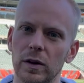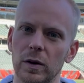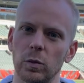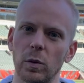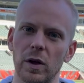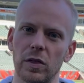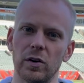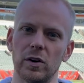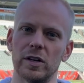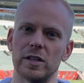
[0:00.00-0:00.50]
And
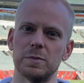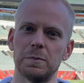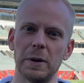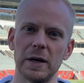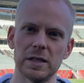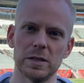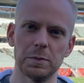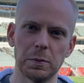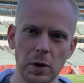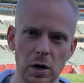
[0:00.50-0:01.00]
whether it's
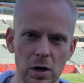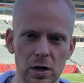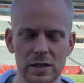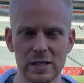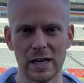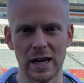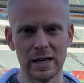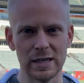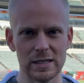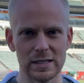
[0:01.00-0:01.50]
Pittsburgh,
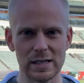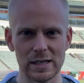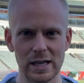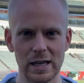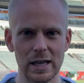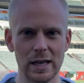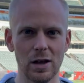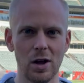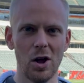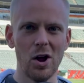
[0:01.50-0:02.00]

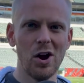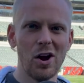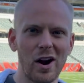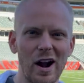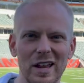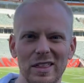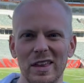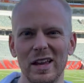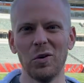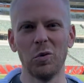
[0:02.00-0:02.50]
Tennessee, or
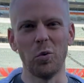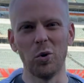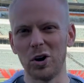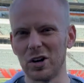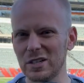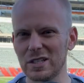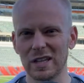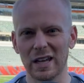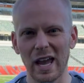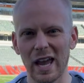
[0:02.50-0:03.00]
I think
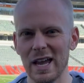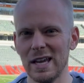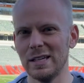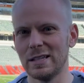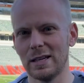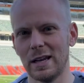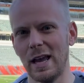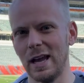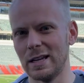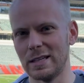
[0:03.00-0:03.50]
worst
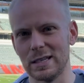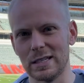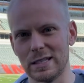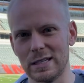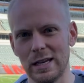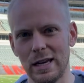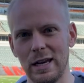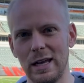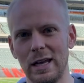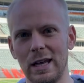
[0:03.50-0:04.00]
case, Kansas
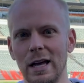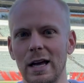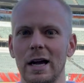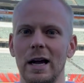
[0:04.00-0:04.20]
City,